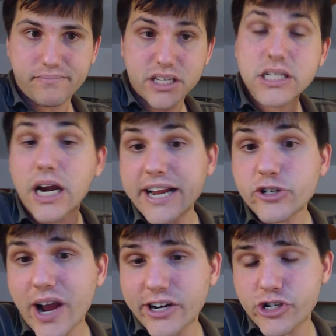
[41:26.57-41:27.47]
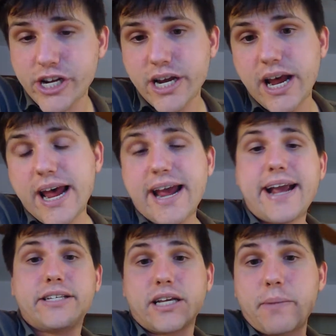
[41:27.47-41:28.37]
studying strategy
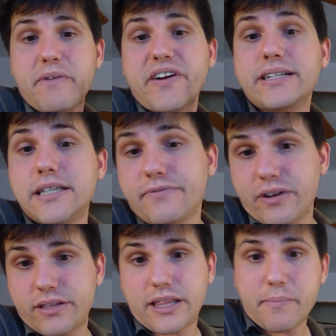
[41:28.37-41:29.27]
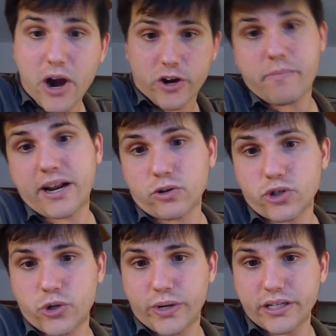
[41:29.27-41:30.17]
is going to be very different than the American medical
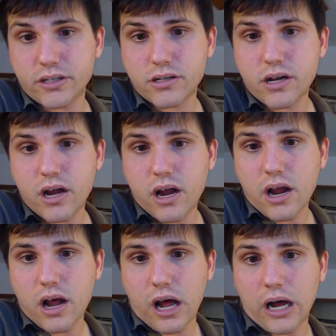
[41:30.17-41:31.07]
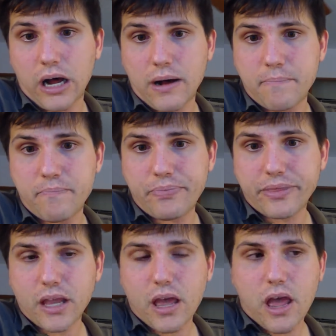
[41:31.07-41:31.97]
students. Um,
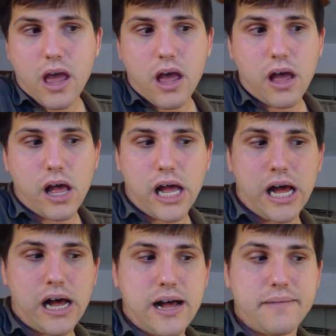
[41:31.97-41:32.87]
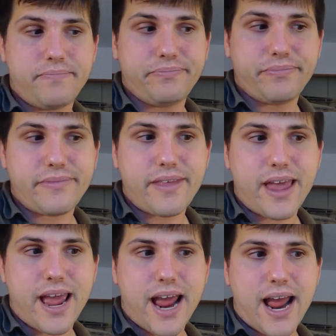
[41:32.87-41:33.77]
uh,
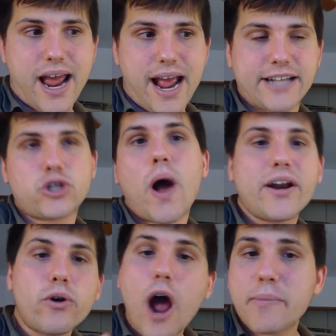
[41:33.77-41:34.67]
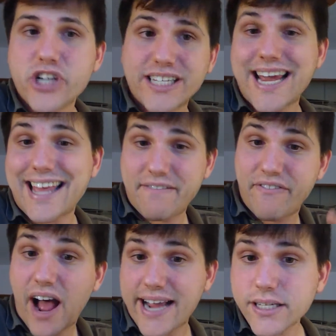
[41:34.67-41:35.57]
and so I don't know how much I take
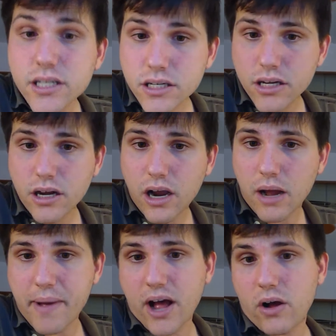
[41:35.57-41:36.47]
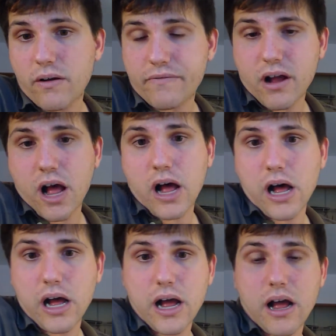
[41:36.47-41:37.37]
advice about
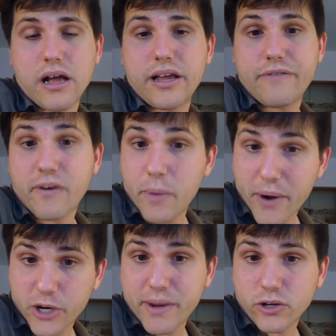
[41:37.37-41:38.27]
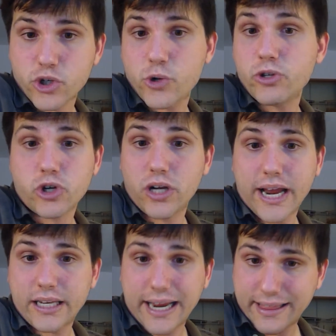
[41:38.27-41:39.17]
from American medical students or
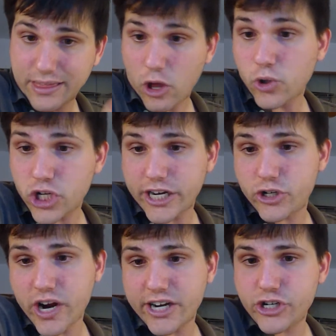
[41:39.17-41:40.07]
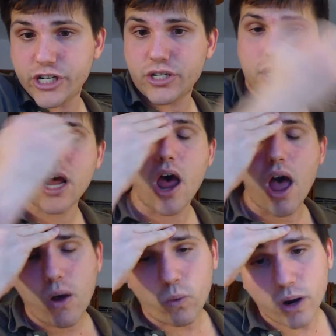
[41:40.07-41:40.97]
like those study strategies.
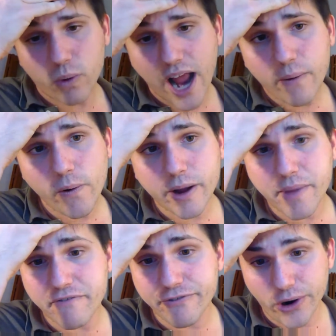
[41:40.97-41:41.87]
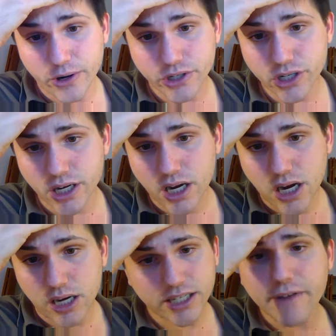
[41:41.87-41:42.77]
What I recommend first,
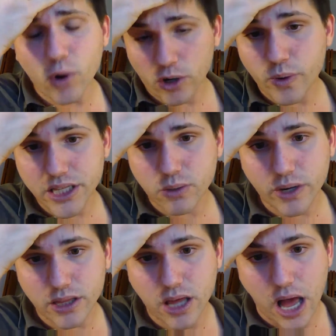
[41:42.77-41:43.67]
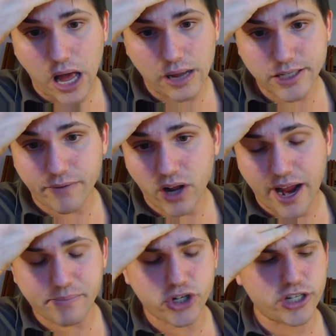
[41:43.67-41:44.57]
because I've worked with several
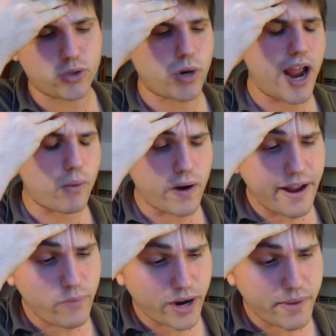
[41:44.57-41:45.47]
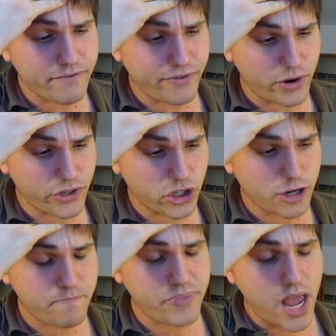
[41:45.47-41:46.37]
IMGs, what I'd recommend
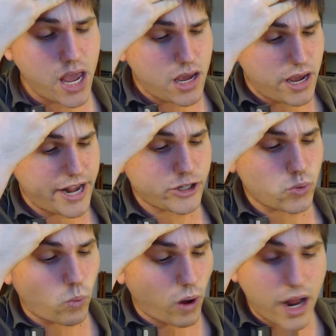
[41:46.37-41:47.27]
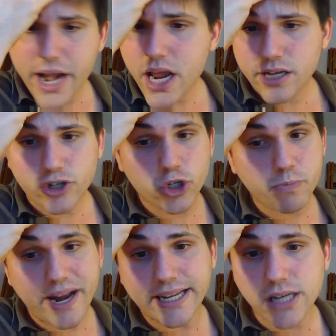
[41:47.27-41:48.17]
first is one, just
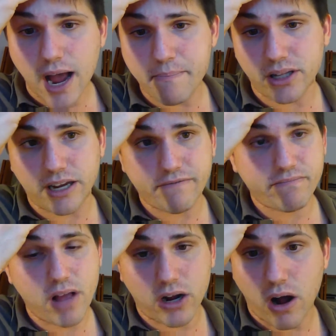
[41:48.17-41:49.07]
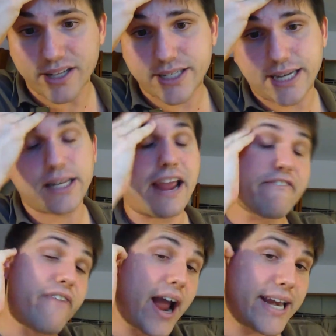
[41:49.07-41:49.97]
spending time building a content, like
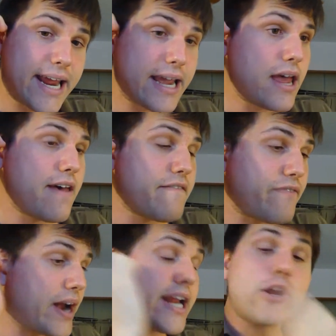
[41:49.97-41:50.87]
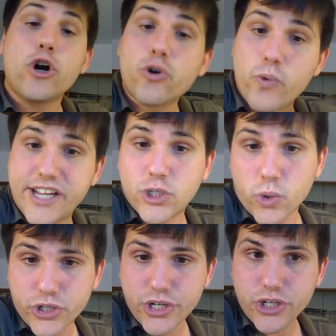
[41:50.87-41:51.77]
finding good
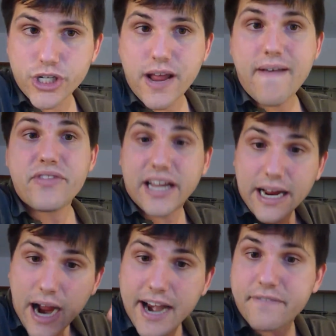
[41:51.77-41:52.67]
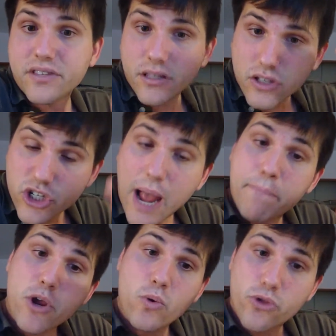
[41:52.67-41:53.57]
resources that can kind of
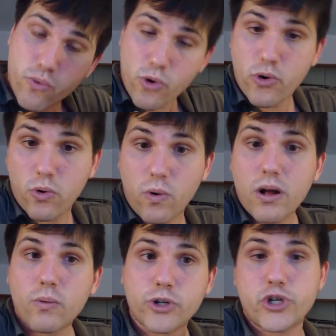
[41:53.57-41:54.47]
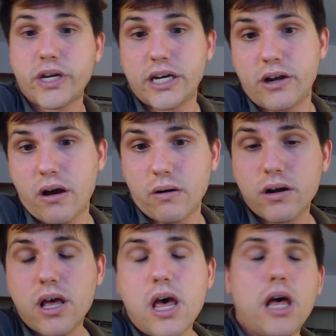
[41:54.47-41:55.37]
step you through what you need to know.
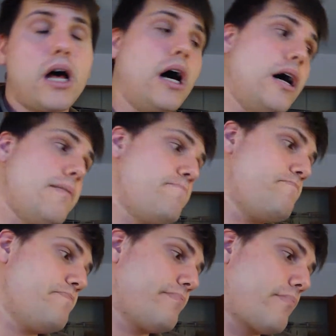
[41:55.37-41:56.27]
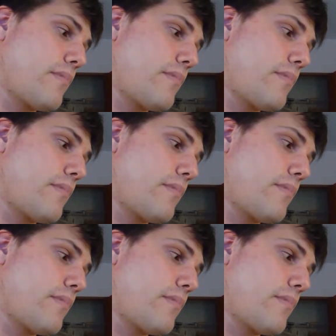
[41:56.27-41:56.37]
Um,